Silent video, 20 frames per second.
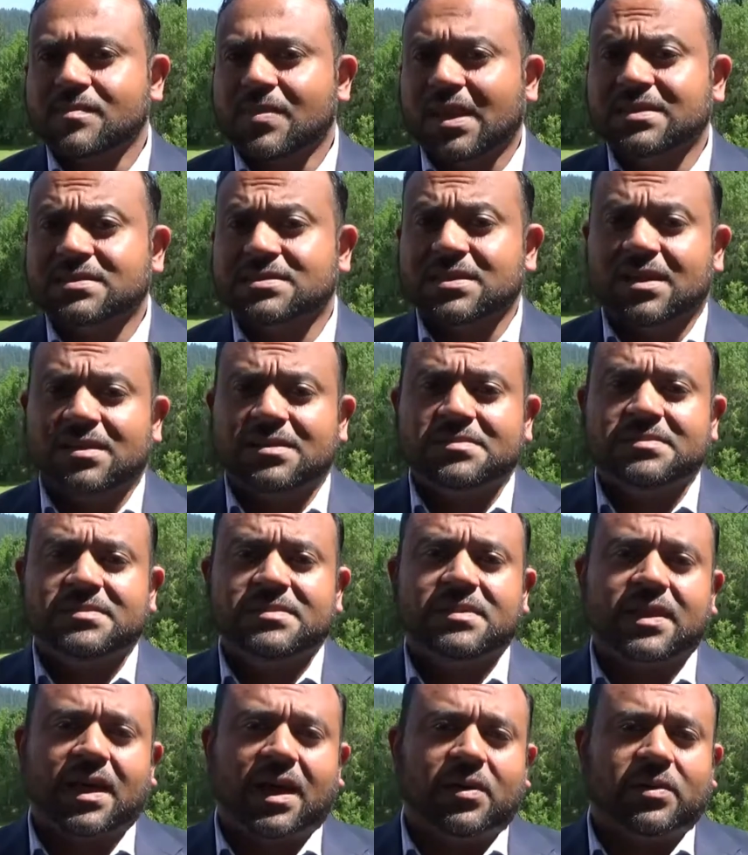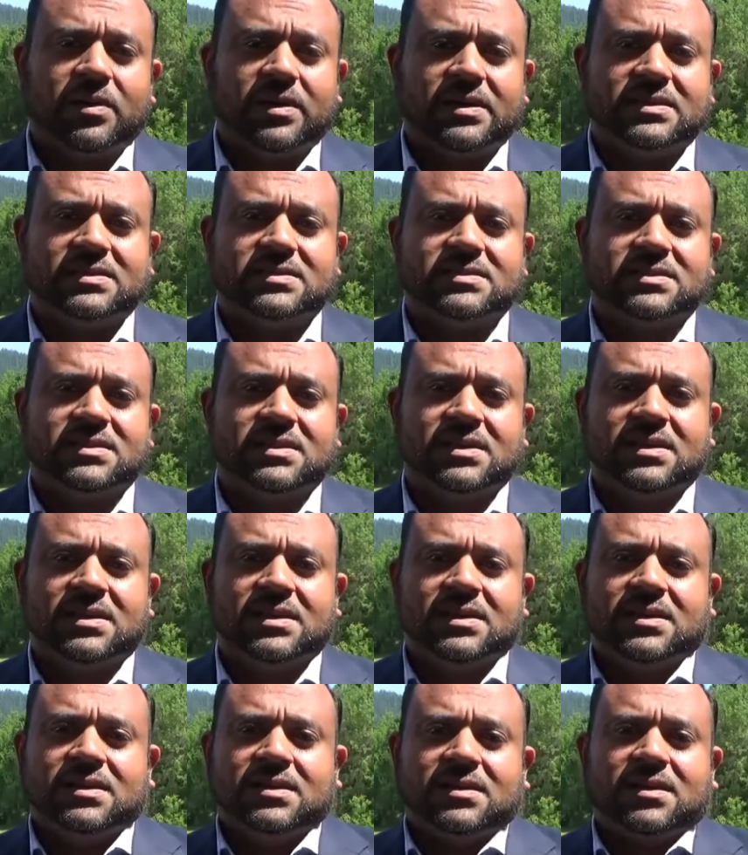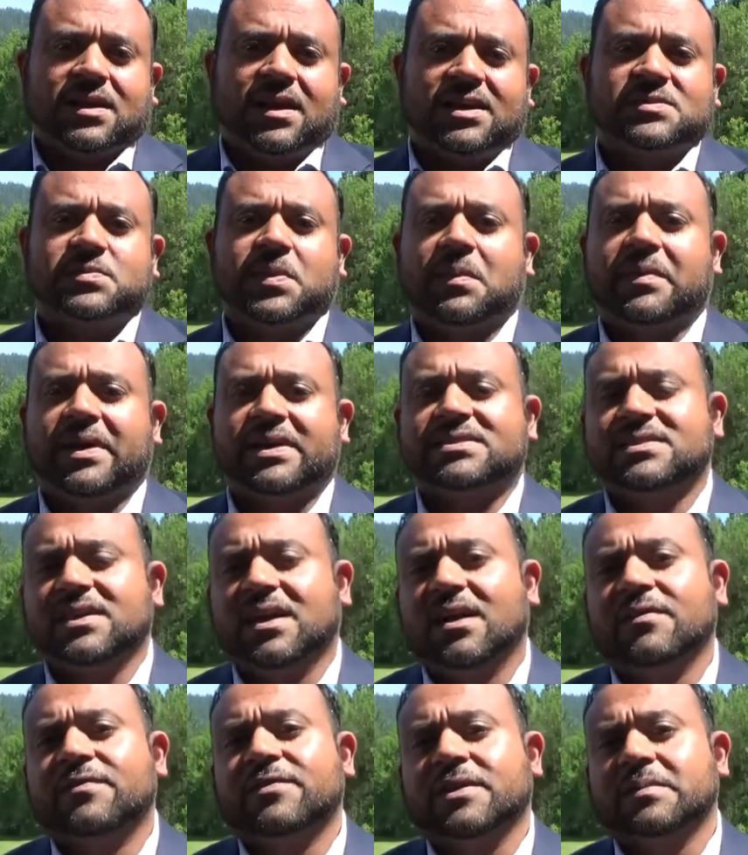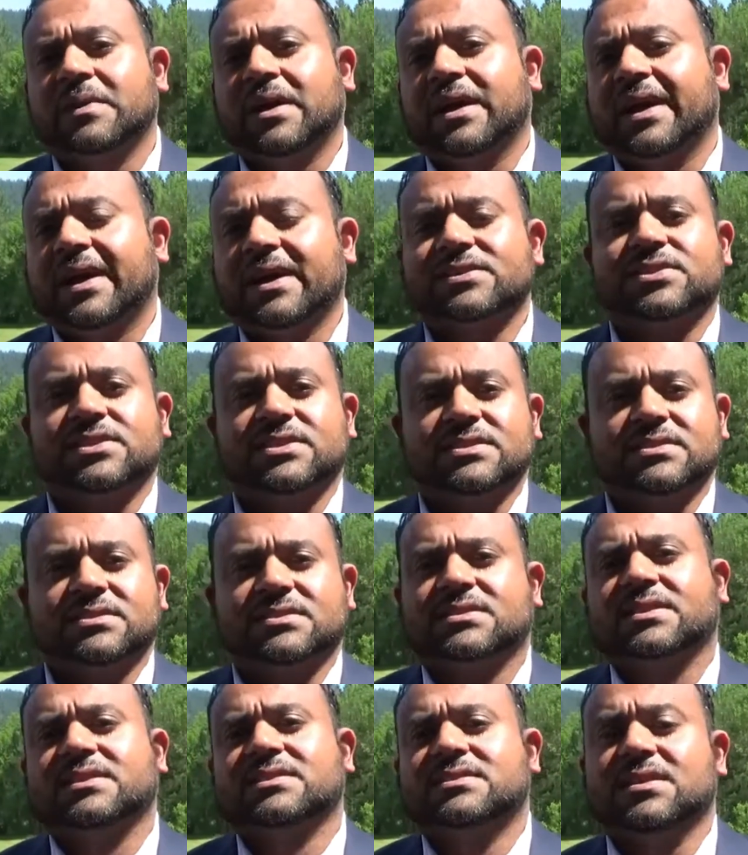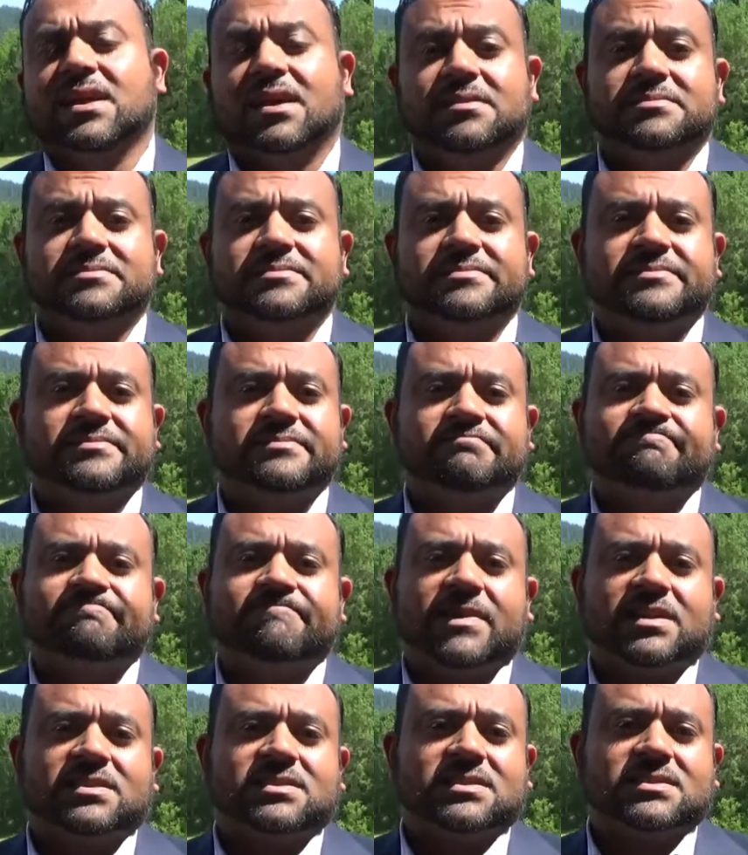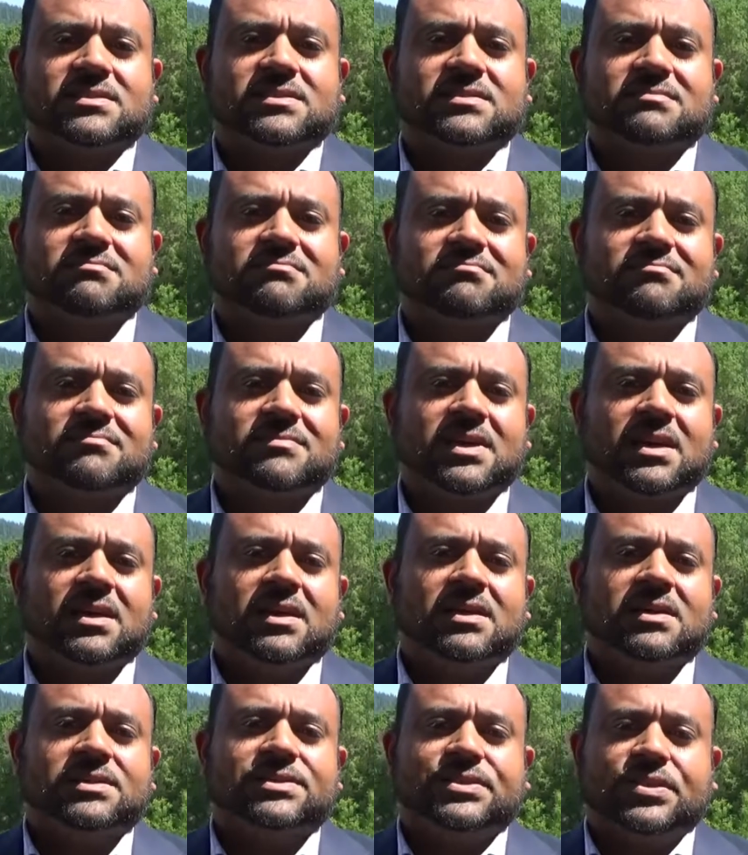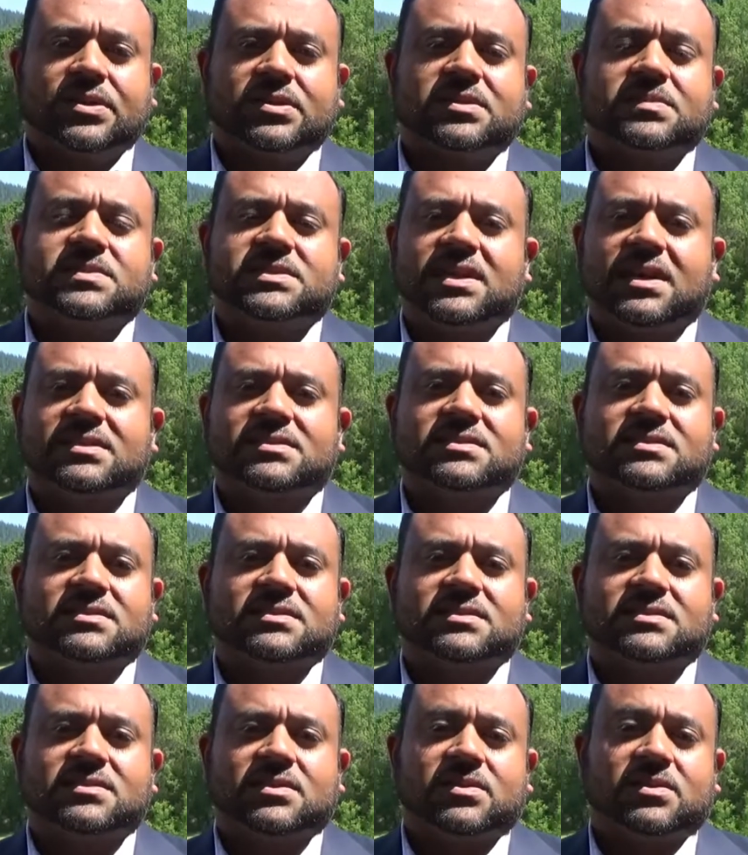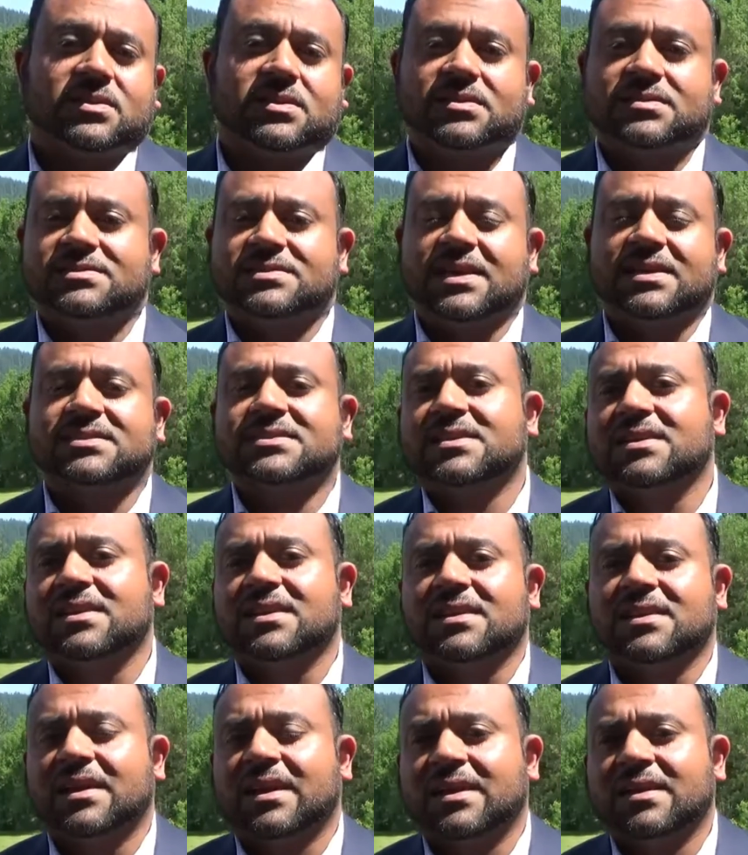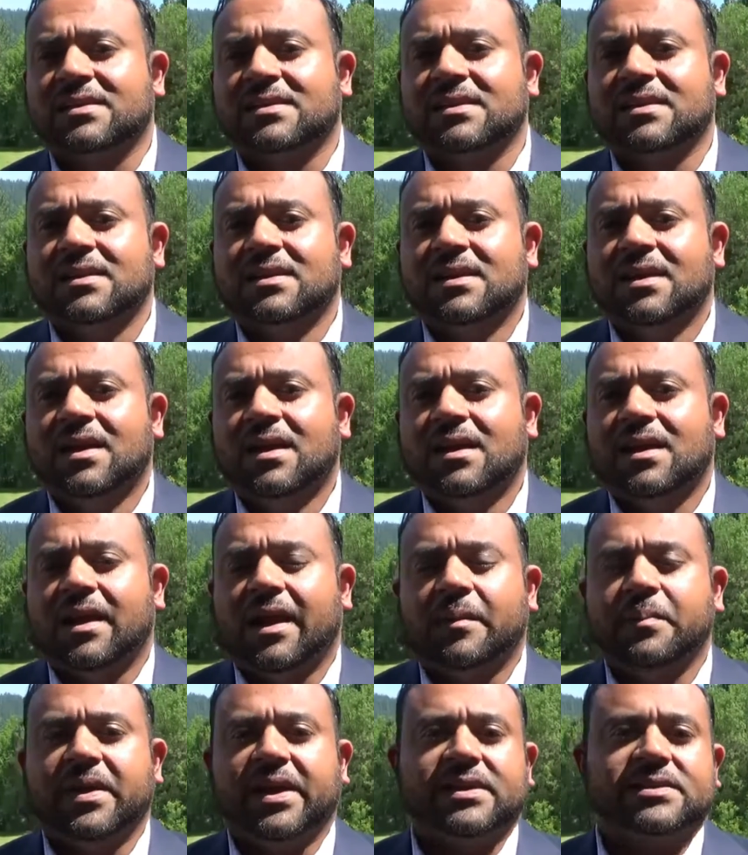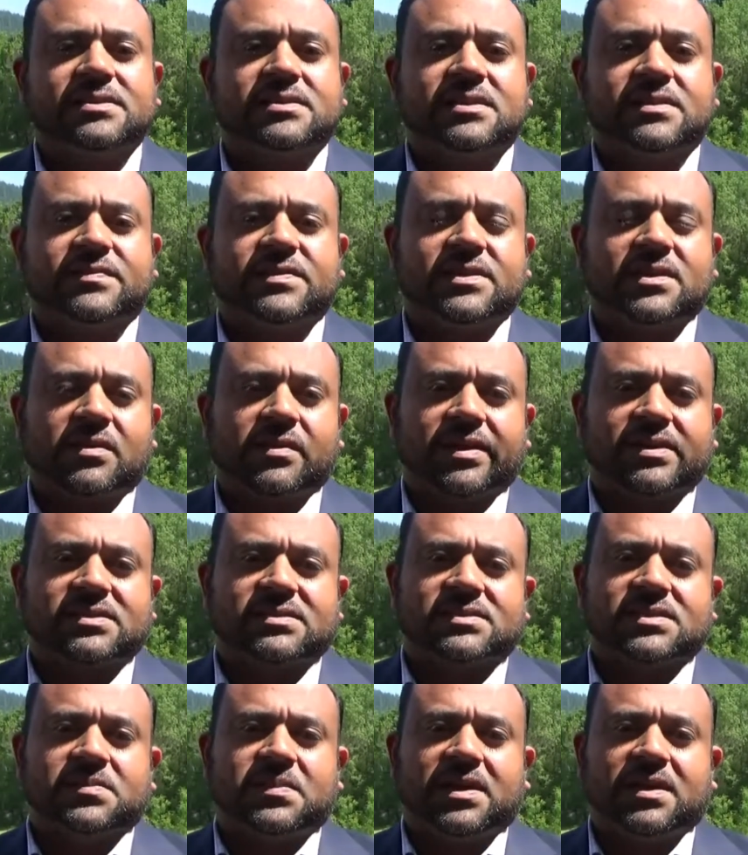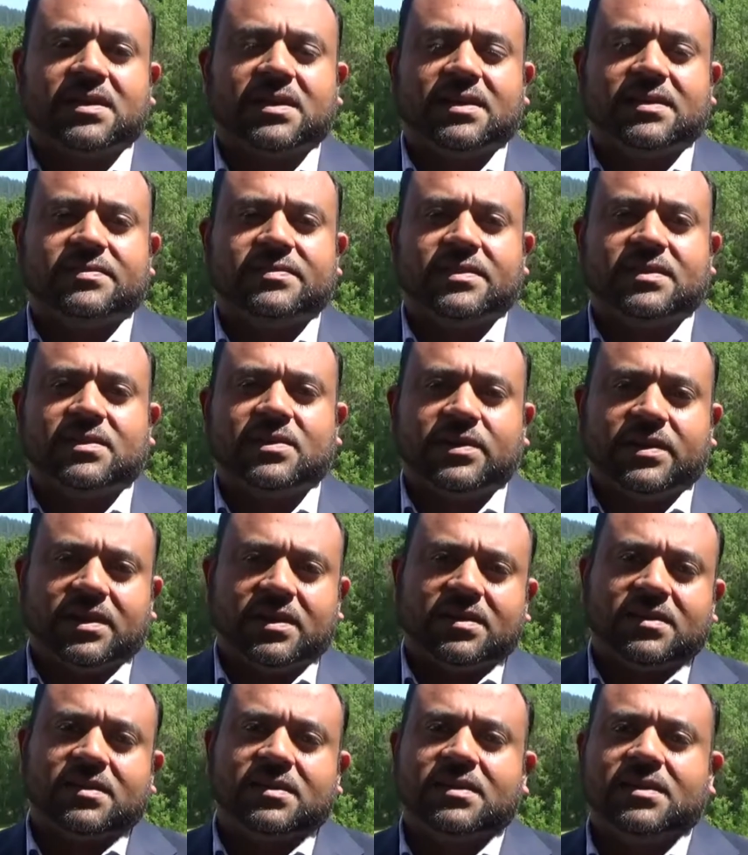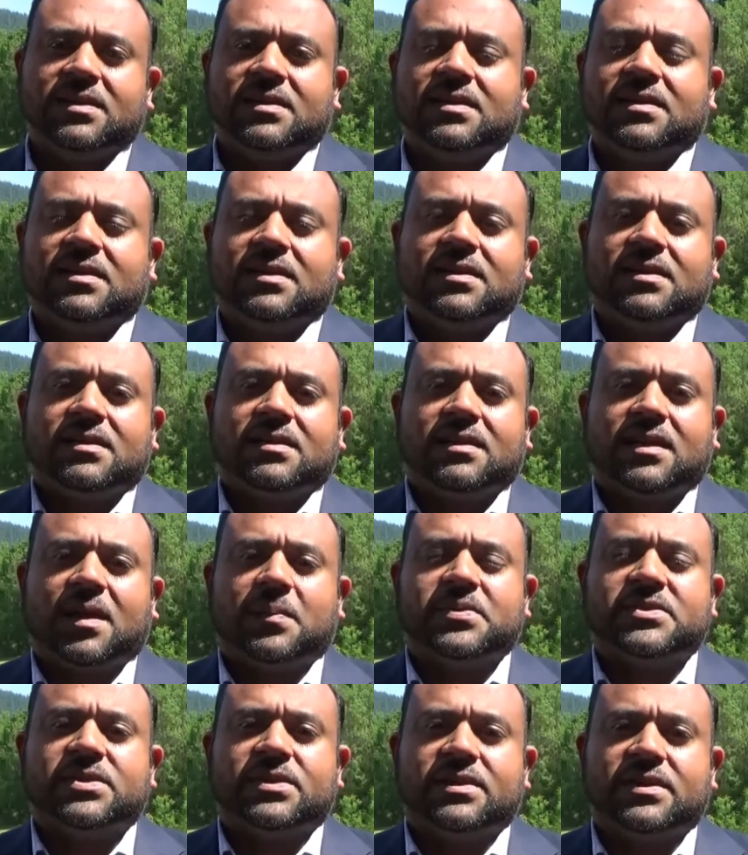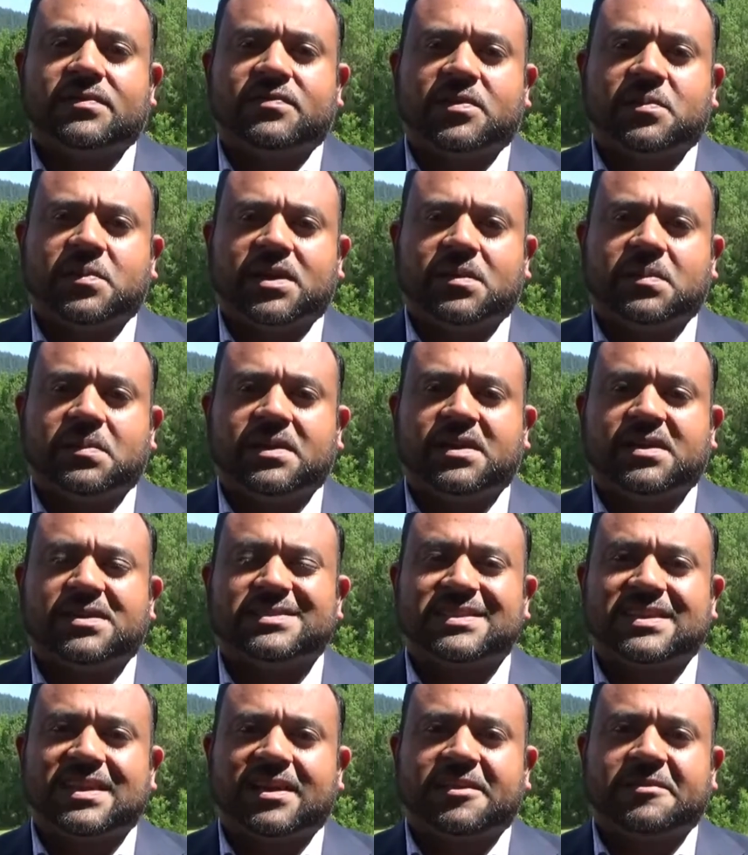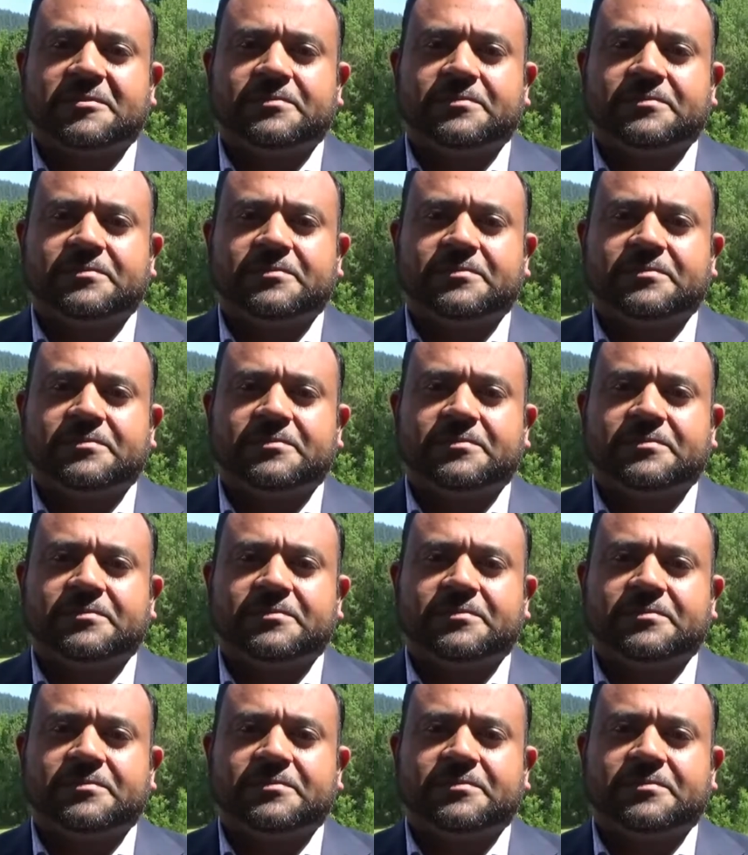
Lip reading: Some that was caused by myself and my actions, and some are just circumstances or destiny that led me into different directions of my life, including the opportunity for me to be here today.